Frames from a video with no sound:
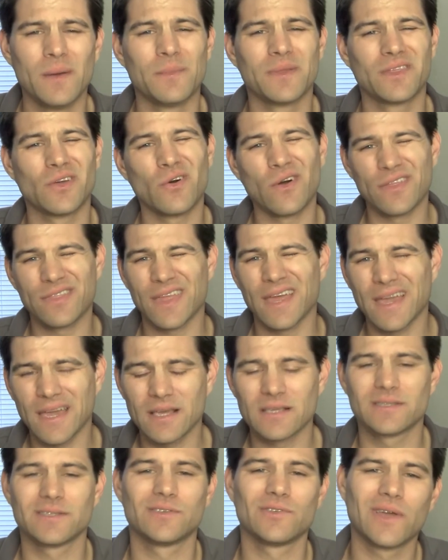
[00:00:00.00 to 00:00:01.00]
But the only thing
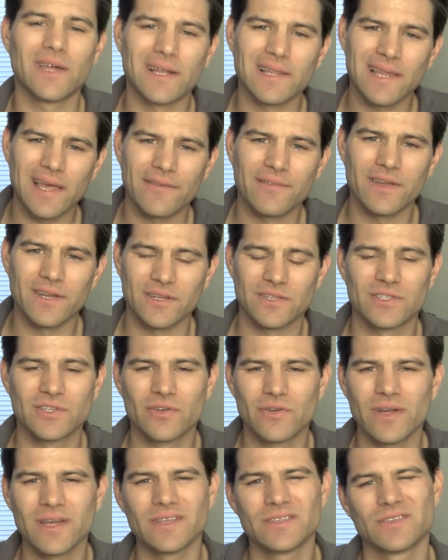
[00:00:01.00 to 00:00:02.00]
is you get an 11-inch
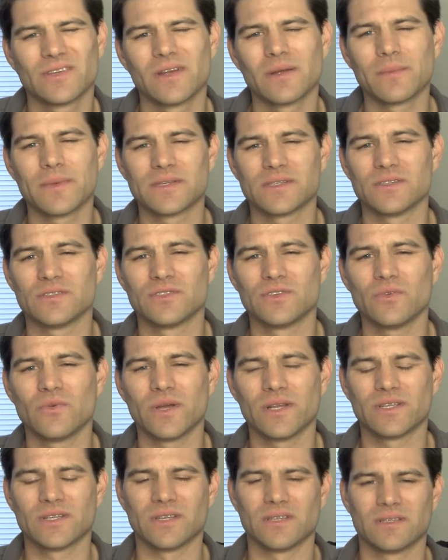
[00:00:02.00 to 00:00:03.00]
screen, so you're missing 2
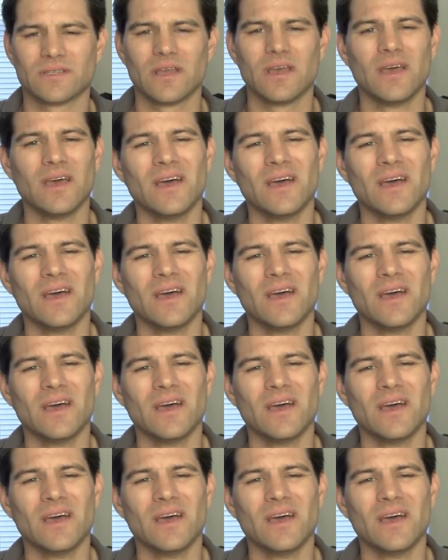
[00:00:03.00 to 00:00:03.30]
inches.